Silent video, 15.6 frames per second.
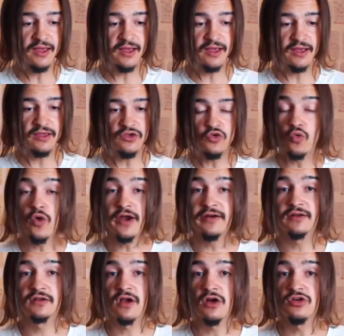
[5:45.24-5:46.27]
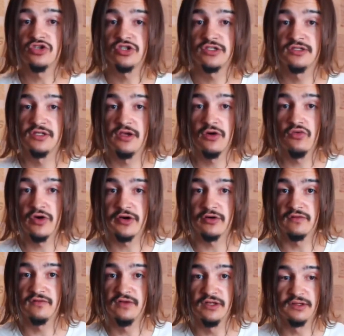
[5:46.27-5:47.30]
you weren't consciously aware
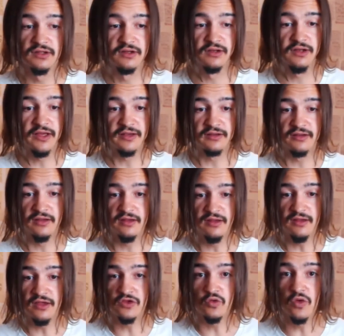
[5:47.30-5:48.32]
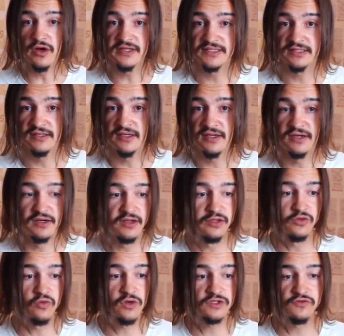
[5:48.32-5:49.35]
of it. Like, it was there,
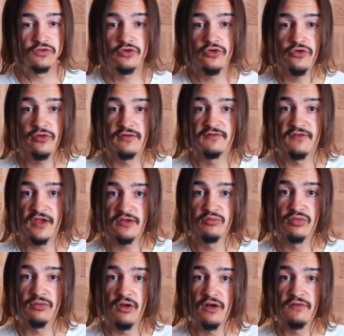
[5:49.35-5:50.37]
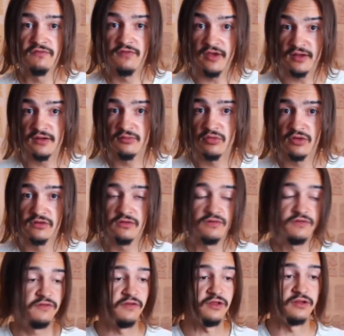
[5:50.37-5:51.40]
it was for you available to
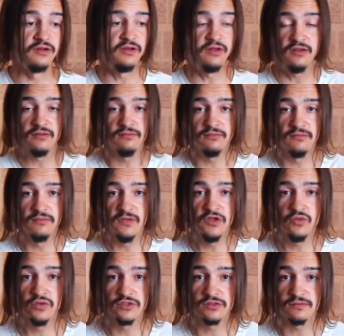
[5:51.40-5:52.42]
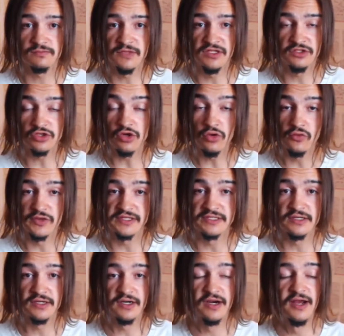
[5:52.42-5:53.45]
feel, it's always
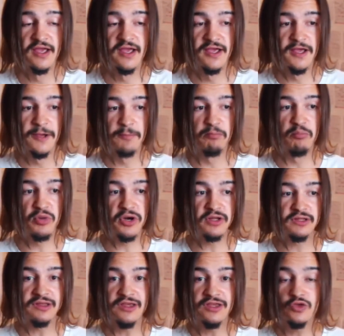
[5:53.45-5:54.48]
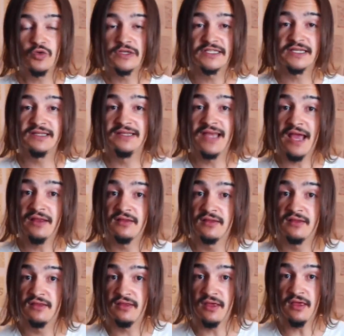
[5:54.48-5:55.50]
there. But it was a dead
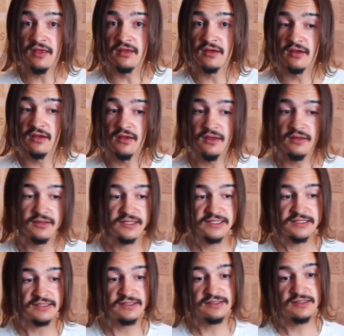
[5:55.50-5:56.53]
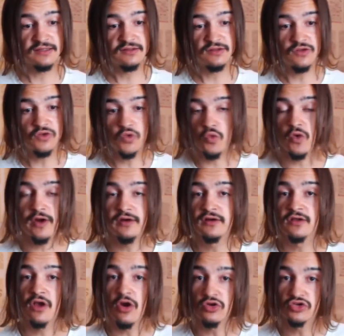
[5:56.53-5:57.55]
thing in the sense that you
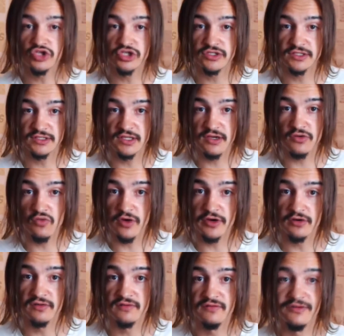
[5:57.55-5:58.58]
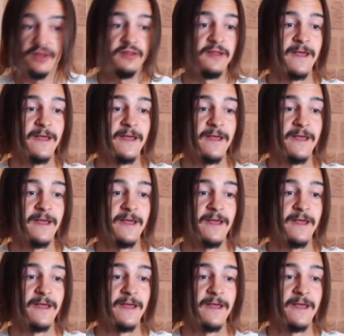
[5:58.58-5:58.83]
weren't consciously aware of it.